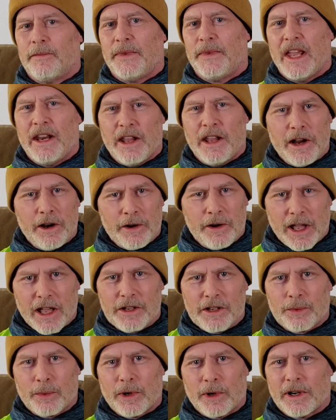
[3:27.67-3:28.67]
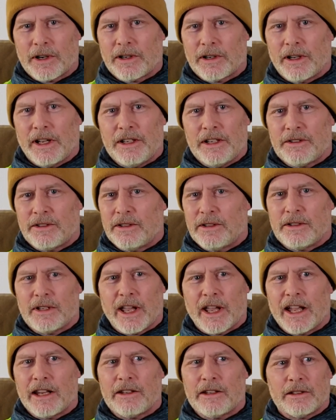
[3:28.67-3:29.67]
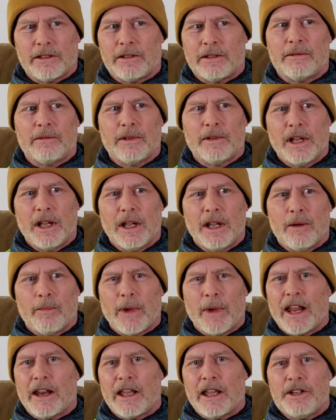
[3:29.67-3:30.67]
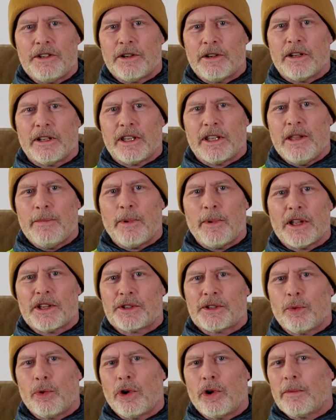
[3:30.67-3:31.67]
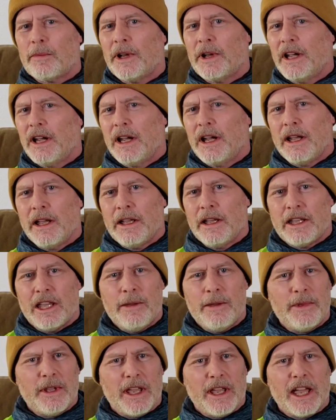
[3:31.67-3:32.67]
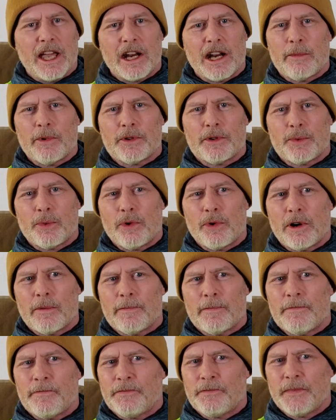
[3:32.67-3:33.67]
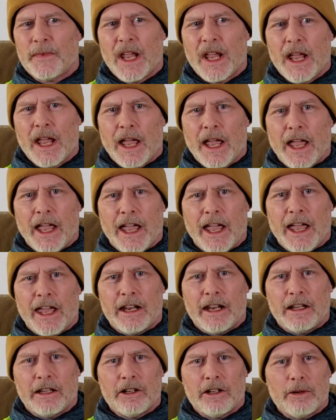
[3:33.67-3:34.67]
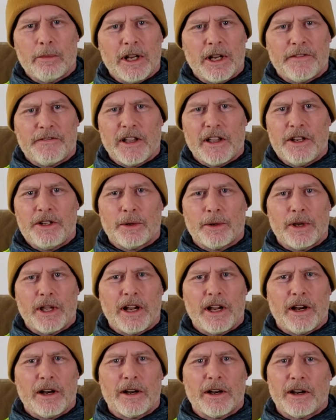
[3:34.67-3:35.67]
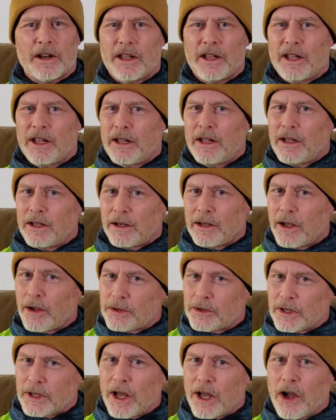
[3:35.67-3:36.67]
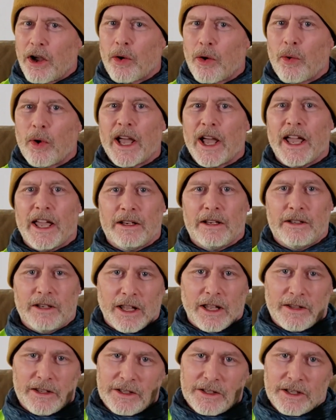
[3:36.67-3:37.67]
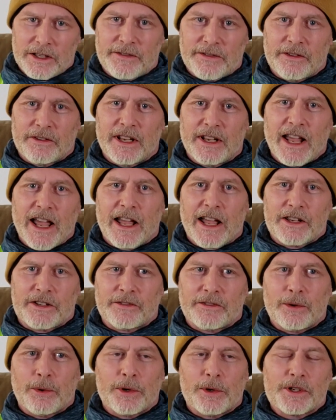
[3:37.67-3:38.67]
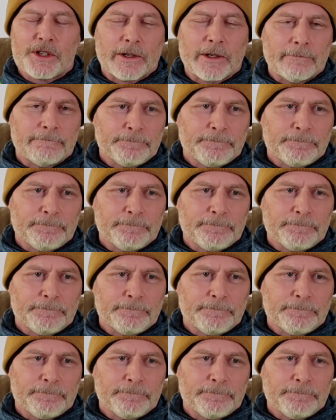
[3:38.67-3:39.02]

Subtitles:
And hair does work. It's designed by nature to keep us warm, keep the animals warm, and a little bit of facial hair goes a long way. Now, this is for the guys, of course.